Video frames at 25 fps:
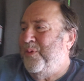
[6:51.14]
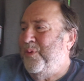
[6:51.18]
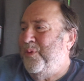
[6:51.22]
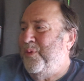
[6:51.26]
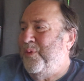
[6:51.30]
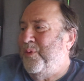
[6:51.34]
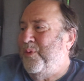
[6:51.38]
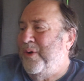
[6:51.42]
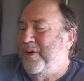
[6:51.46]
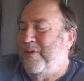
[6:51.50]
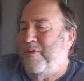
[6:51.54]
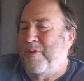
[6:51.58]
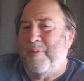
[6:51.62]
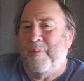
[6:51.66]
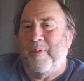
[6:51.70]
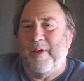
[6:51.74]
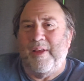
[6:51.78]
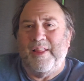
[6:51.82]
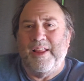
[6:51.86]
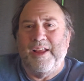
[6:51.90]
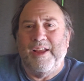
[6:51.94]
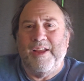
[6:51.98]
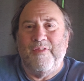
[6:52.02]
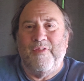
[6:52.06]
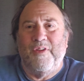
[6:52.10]
One of them, I
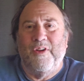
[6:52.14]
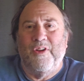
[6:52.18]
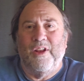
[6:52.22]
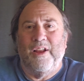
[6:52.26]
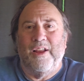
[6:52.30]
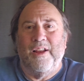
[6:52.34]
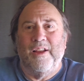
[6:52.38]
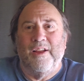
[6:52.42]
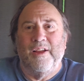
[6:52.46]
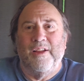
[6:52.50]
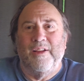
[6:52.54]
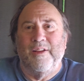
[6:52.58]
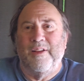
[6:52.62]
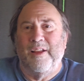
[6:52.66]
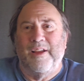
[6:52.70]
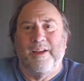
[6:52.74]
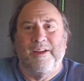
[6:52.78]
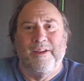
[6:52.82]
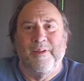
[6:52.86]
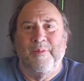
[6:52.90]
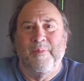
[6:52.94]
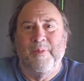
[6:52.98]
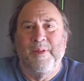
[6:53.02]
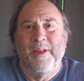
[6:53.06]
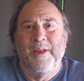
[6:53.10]
think he found like
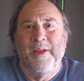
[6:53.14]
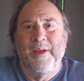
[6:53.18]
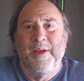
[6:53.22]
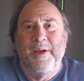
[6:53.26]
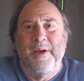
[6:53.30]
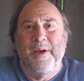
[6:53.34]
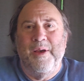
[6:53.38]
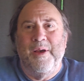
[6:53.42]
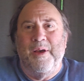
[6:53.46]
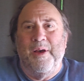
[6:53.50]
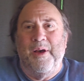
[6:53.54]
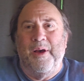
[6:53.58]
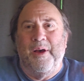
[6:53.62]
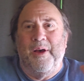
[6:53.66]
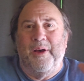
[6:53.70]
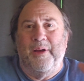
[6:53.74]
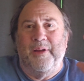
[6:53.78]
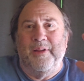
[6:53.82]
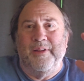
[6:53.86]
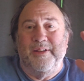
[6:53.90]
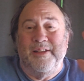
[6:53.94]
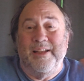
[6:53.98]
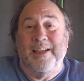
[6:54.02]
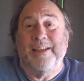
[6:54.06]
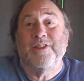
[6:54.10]
a
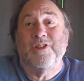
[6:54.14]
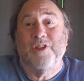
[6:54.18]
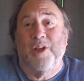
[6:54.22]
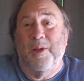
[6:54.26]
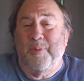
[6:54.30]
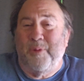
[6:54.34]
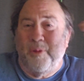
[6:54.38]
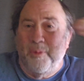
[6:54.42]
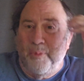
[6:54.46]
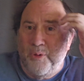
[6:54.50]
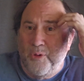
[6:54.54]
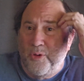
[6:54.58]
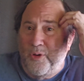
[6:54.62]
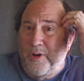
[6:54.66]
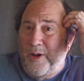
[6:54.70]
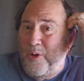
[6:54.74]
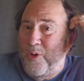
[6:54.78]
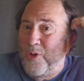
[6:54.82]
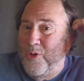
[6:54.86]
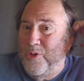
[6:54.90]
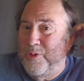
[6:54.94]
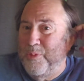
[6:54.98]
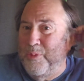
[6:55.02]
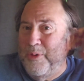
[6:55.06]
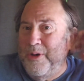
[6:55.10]
desktop computer. Now,
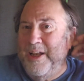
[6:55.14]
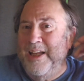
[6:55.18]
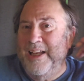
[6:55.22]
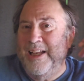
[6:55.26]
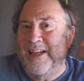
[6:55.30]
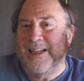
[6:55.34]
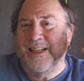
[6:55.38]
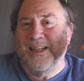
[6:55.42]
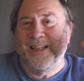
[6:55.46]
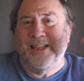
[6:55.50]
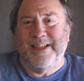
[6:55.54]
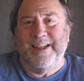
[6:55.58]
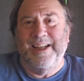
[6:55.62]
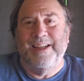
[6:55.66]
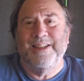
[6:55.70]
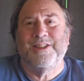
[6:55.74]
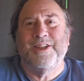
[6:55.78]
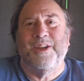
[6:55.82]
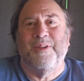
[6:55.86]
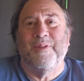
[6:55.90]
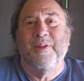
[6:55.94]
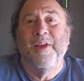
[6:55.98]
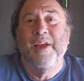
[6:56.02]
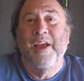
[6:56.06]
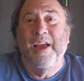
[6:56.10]
who's a
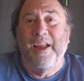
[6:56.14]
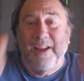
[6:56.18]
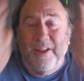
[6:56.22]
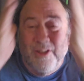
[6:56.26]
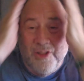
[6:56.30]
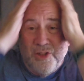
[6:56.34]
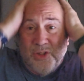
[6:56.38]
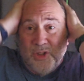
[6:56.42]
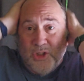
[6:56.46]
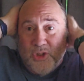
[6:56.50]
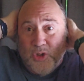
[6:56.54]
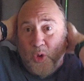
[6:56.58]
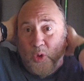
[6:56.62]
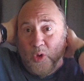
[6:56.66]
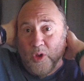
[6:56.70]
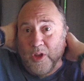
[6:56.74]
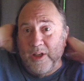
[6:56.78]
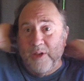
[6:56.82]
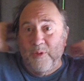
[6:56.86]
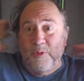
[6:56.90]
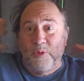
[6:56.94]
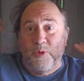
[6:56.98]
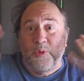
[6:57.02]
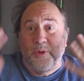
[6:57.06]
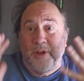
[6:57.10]
desktop? Unless you stole it
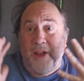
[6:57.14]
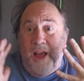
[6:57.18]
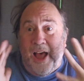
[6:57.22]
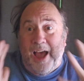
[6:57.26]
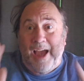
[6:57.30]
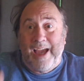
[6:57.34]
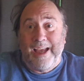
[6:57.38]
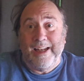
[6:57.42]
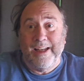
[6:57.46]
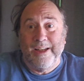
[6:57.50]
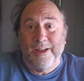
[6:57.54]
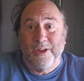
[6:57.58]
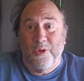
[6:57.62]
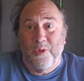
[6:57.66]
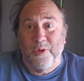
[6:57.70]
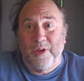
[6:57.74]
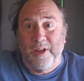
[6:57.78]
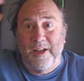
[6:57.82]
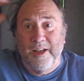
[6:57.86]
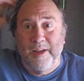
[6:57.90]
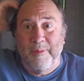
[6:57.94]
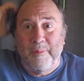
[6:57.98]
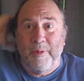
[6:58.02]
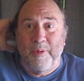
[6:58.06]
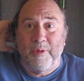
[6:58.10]
and you went to hide it to go
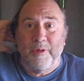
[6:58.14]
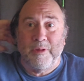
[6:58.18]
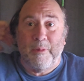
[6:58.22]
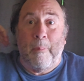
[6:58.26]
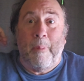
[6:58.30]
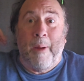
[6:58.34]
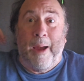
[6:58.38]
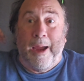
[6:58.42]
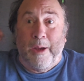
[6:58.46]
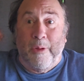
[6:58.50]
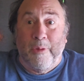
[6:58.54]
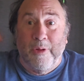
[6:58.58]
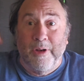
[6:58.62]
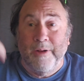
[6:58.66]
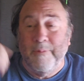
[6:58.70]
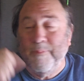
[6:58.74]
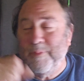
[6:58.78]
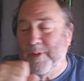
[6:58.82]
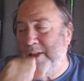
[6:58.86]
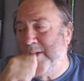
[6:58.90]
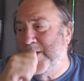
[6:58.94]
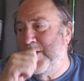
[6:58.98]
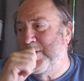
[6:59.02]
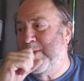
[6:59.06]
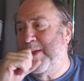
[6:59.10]
get it. Maybe it's a pirate
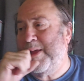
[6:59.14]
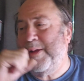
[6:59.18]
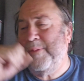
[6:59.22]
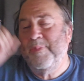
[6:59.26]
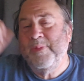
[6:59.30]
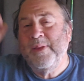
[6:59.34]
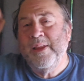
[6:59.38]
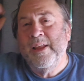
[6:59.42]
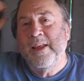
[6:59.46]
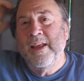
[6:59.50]
that did that.